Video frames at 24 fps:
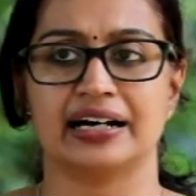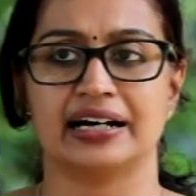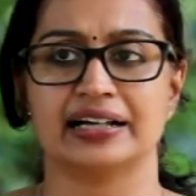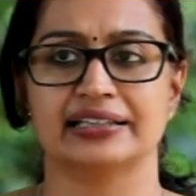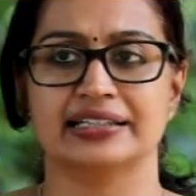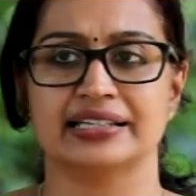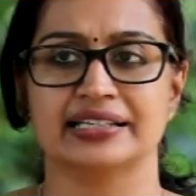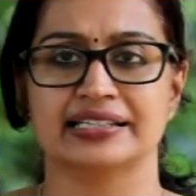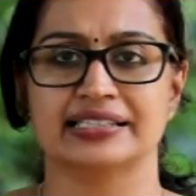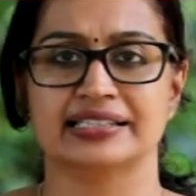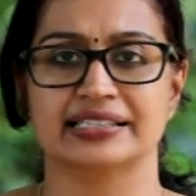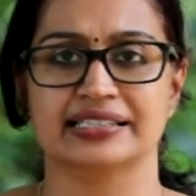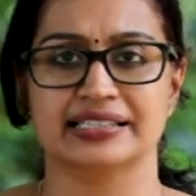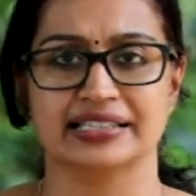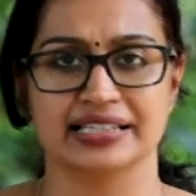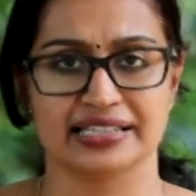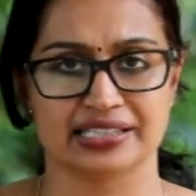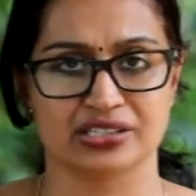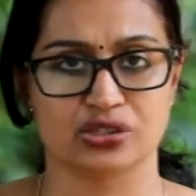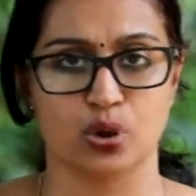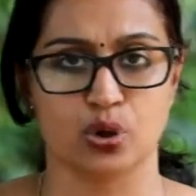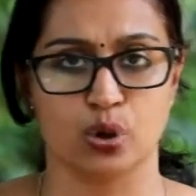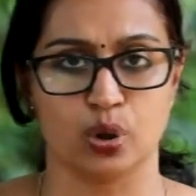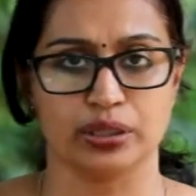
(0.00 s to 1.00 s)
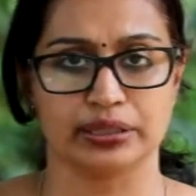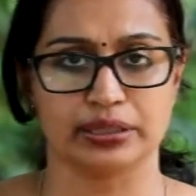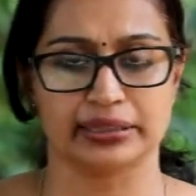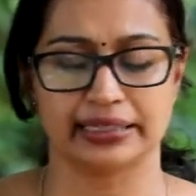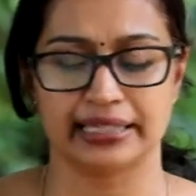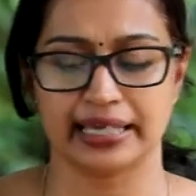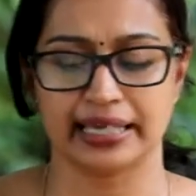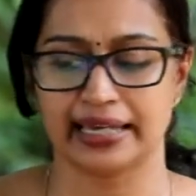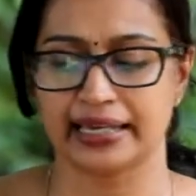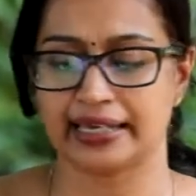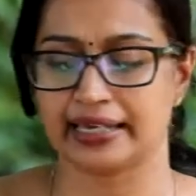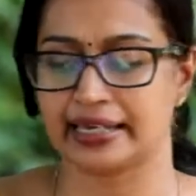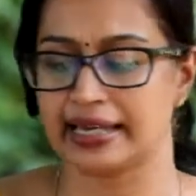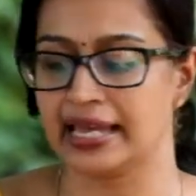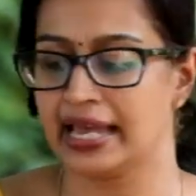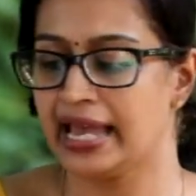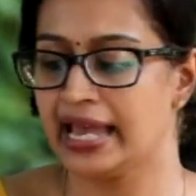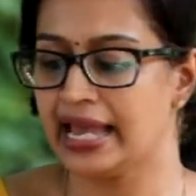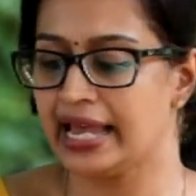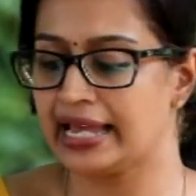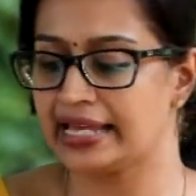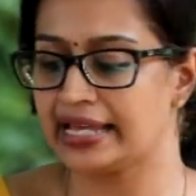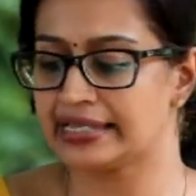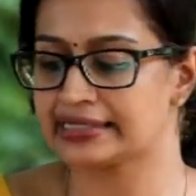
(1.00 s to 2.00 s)
this whole thing
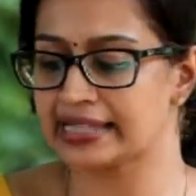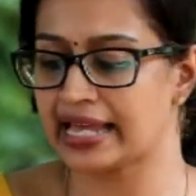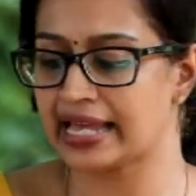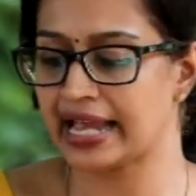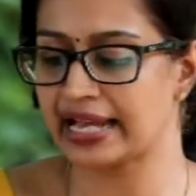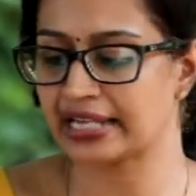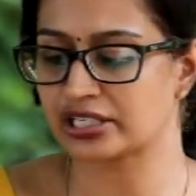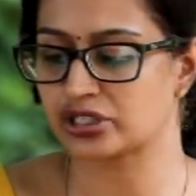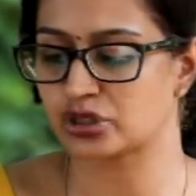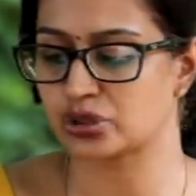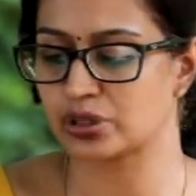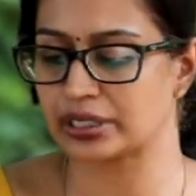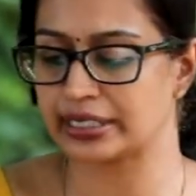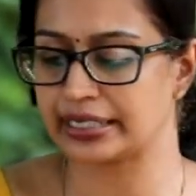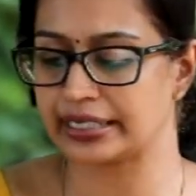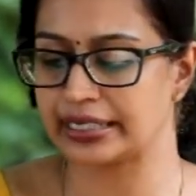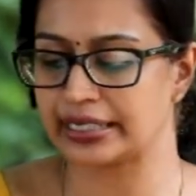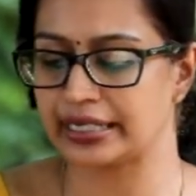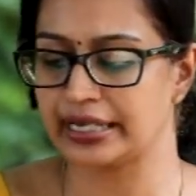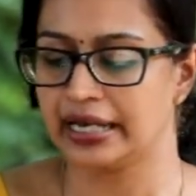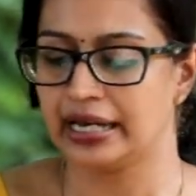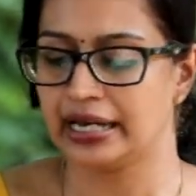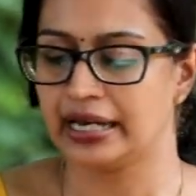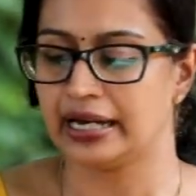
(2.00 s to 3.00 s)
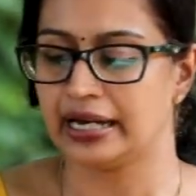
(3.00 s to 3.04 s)
is actually